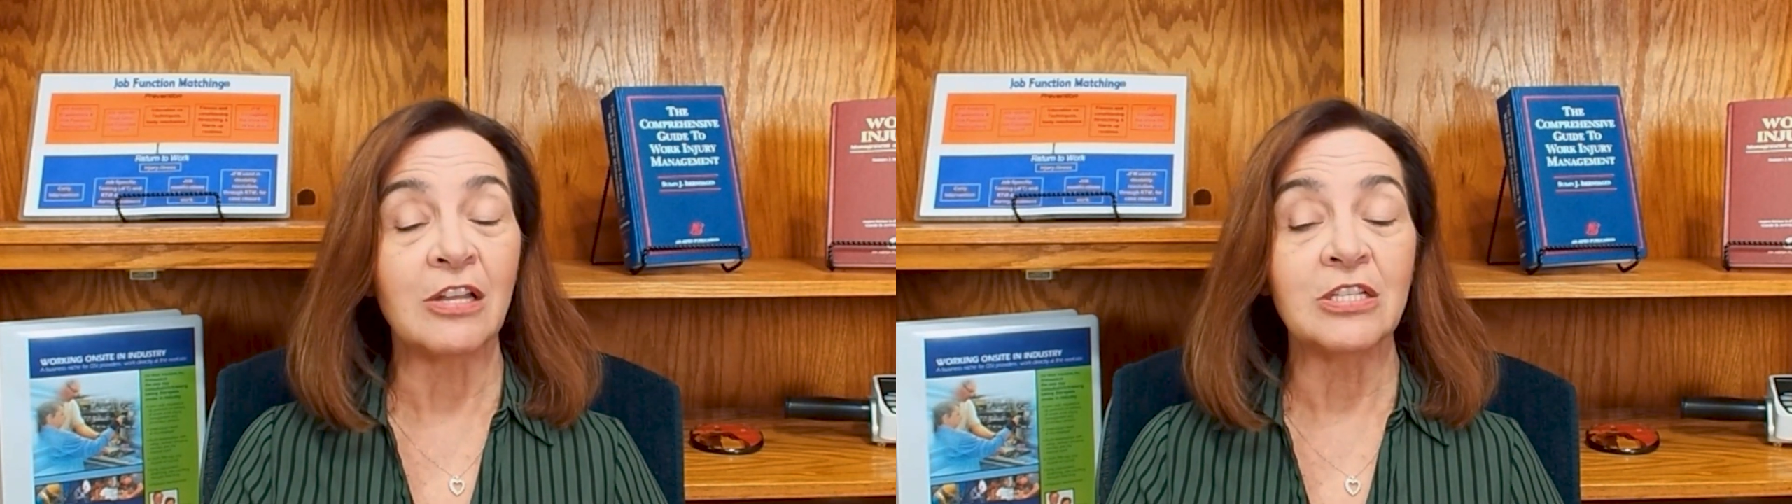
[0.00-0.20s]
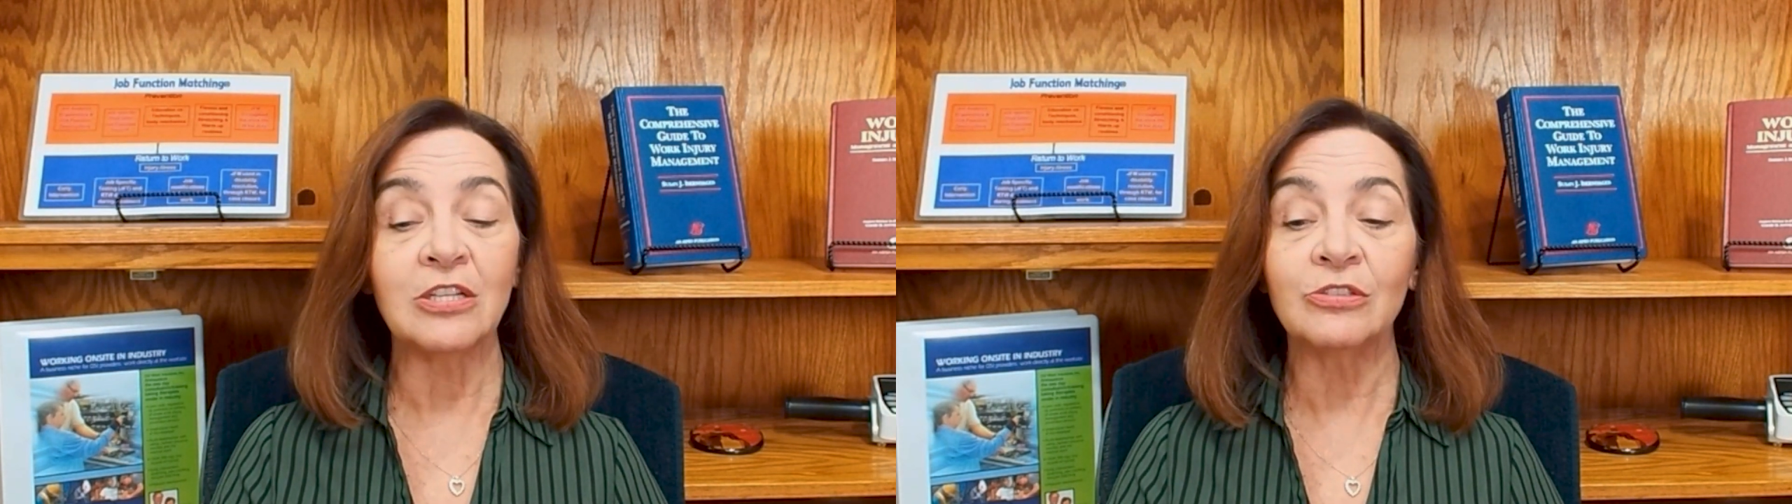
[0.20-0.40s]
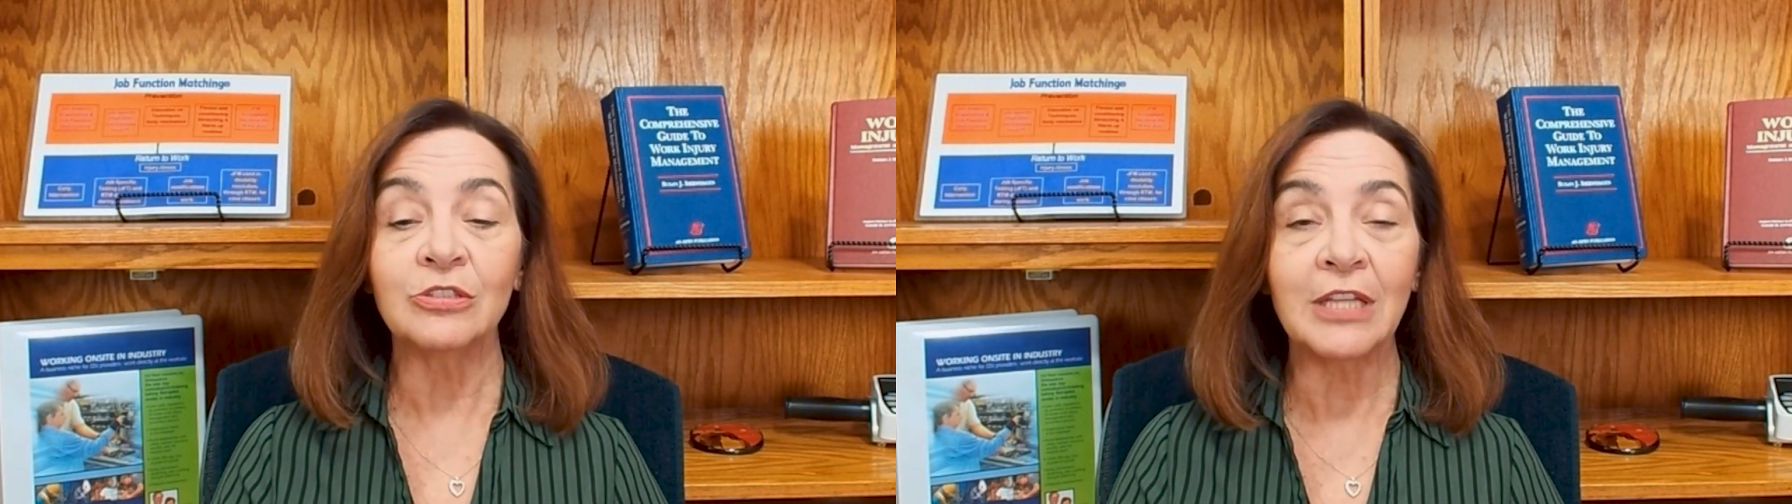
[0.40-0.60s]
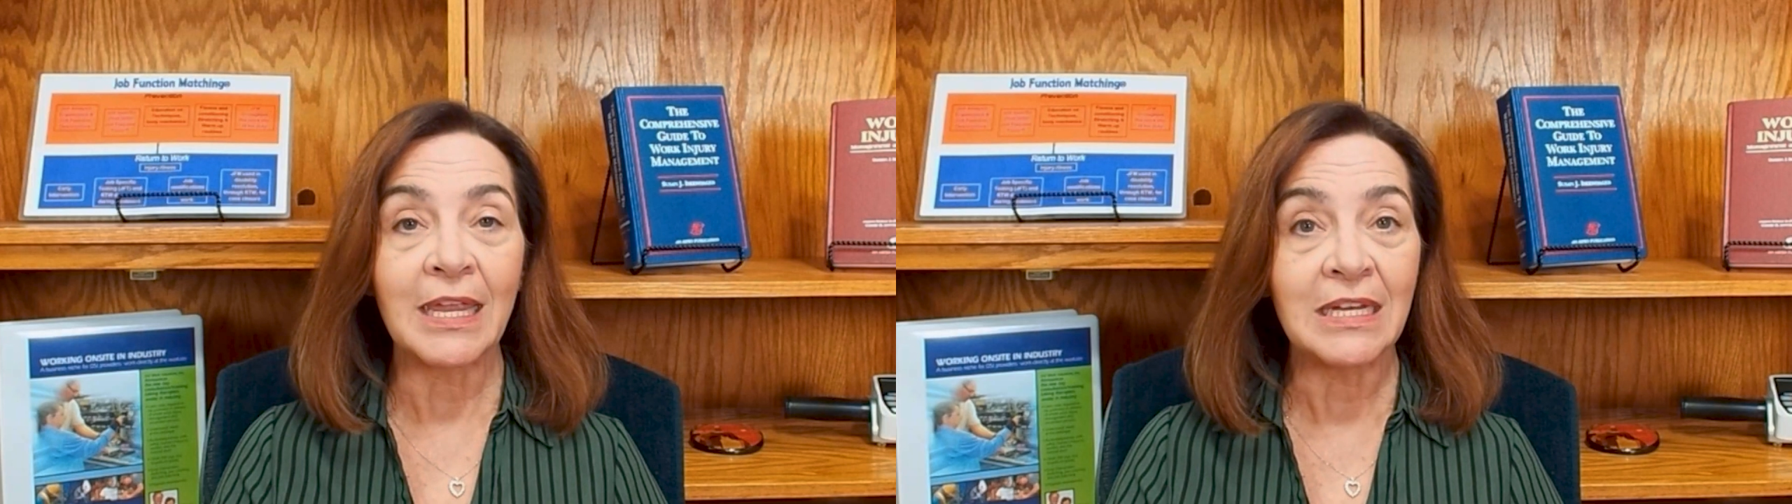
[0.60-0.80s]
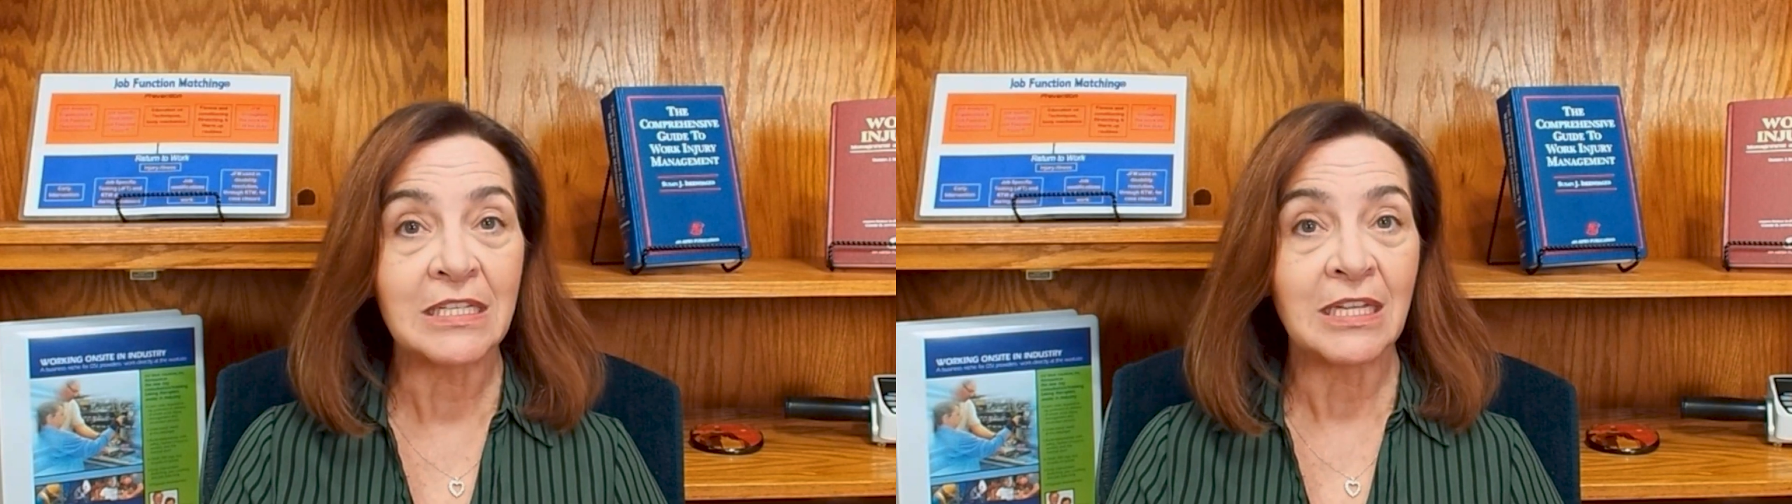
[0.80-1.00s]
until
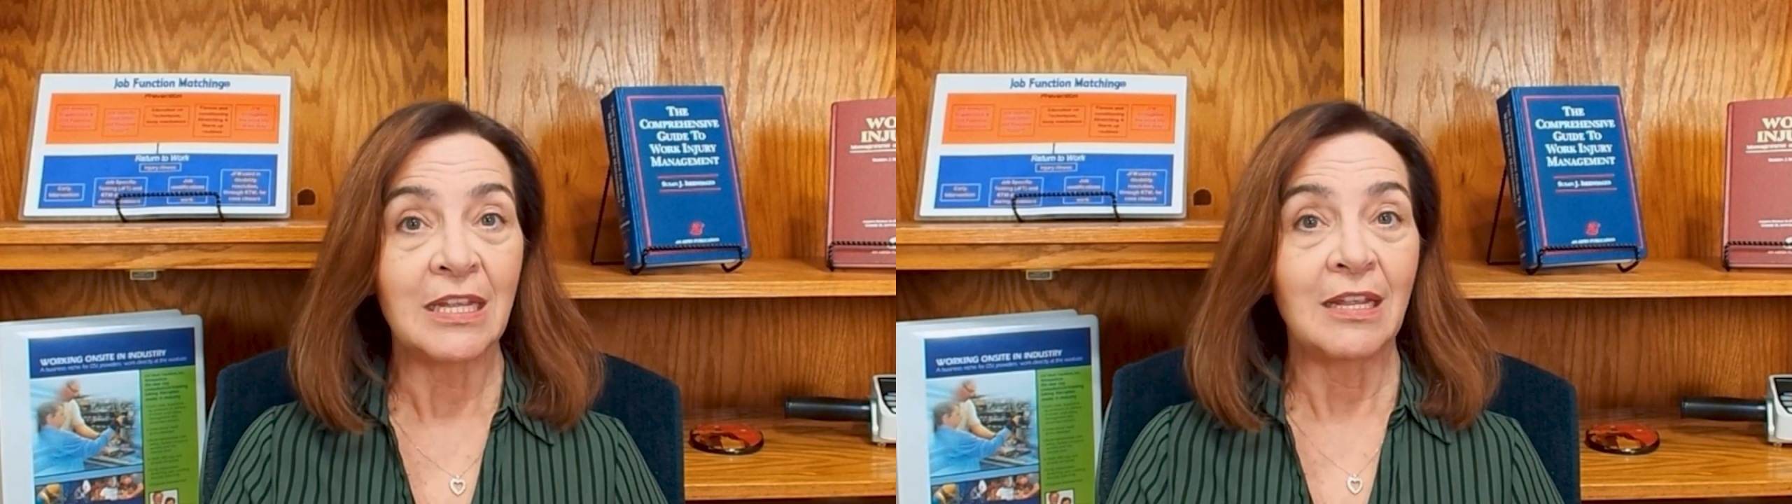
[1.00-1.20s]
late